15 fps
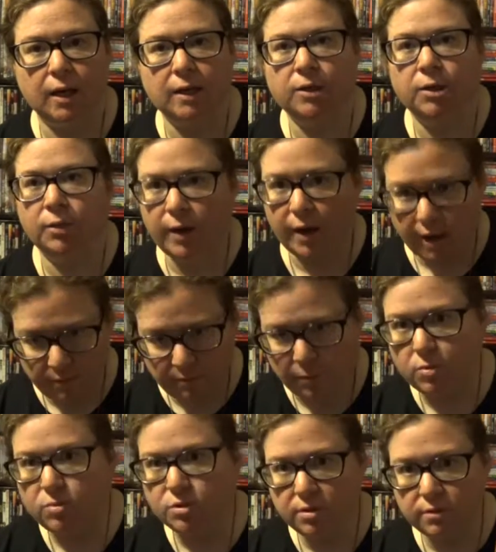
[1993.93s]
You have
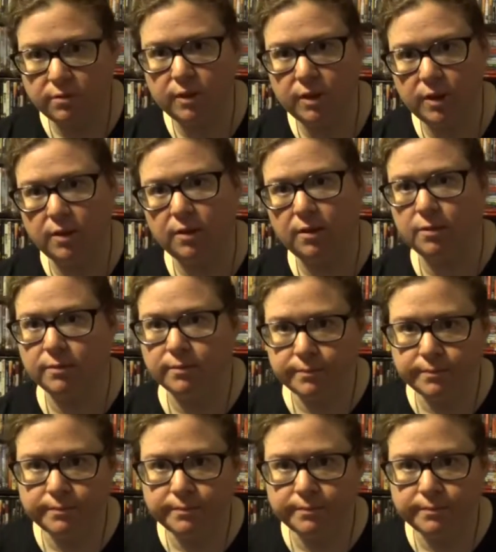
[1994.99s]
most of the